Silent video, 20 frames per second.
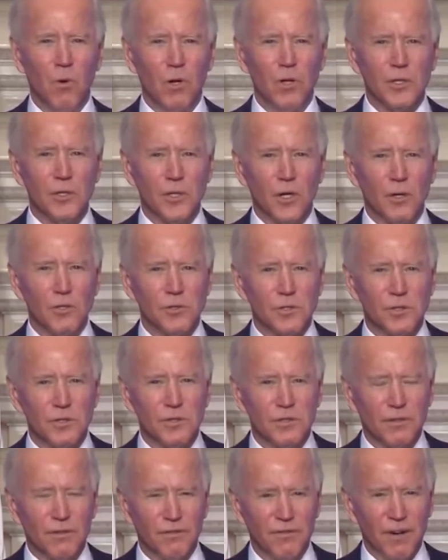
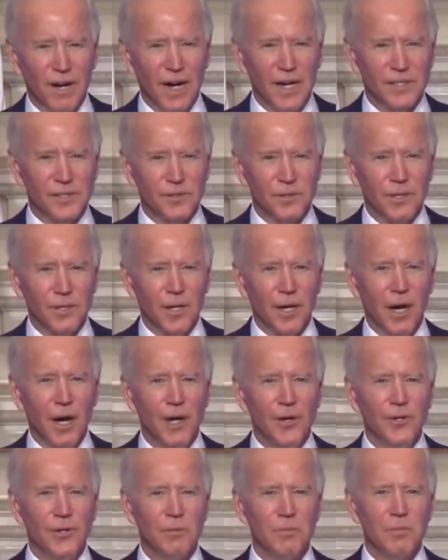doses of Pfizer and
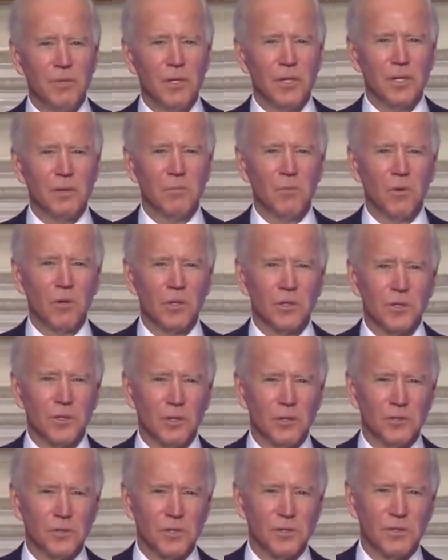100 million more
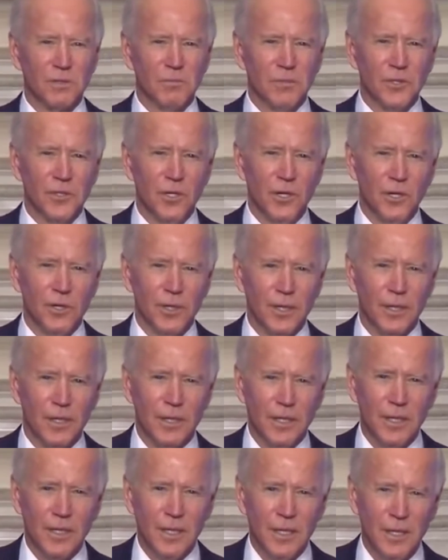doses of Moderna.
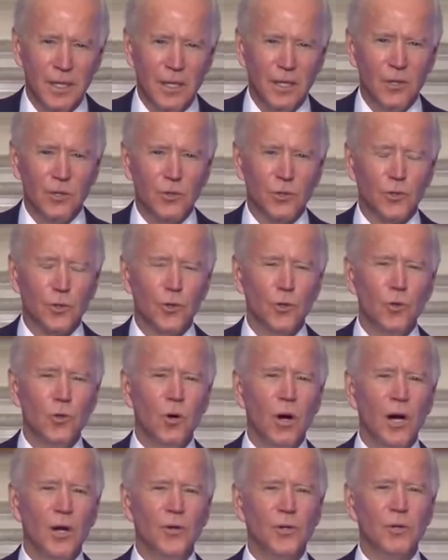
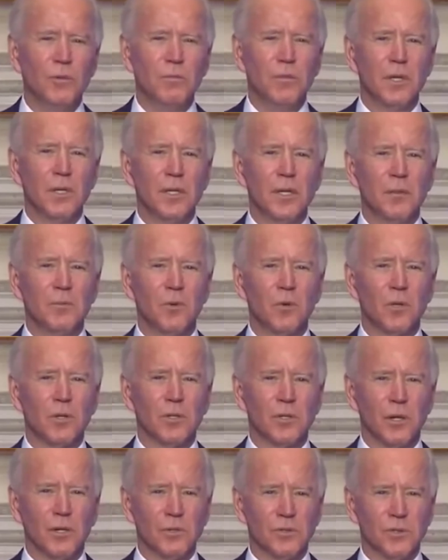200 million more
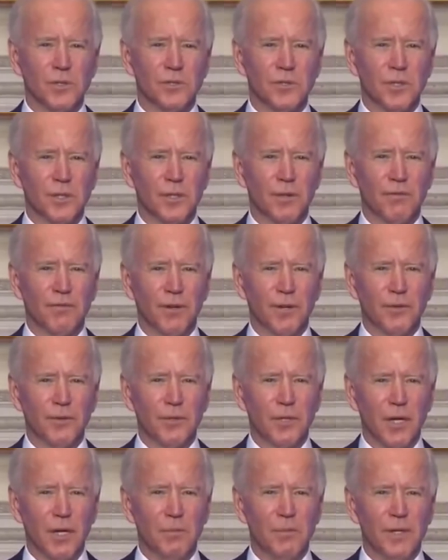doses than the federal
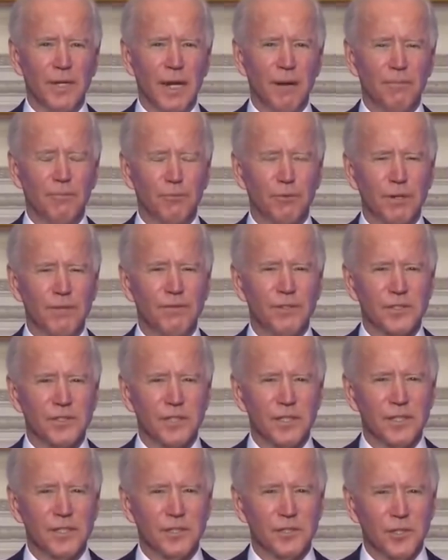government had
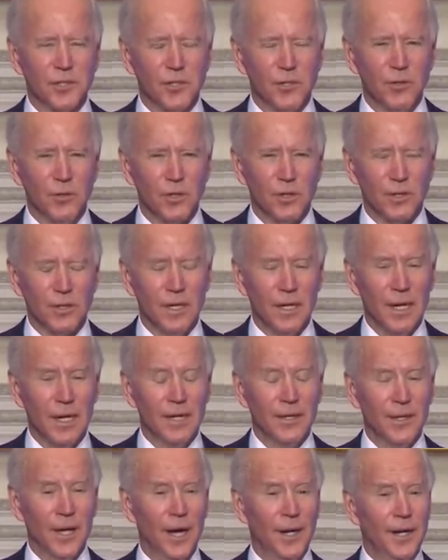previously secured.
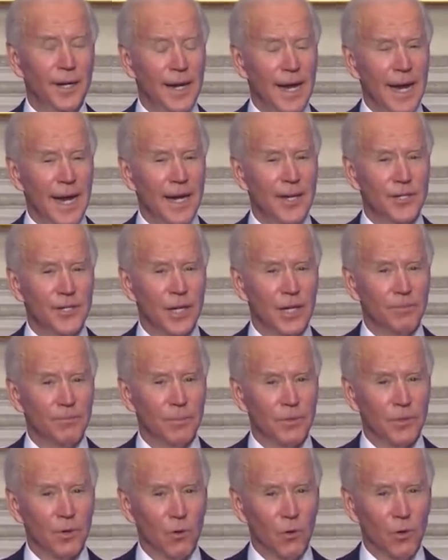Not in hand yet,
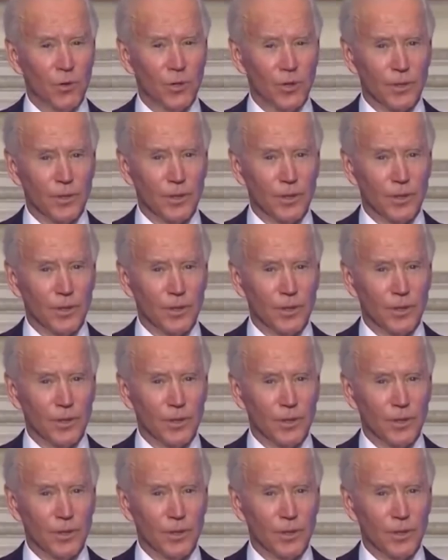but ordered.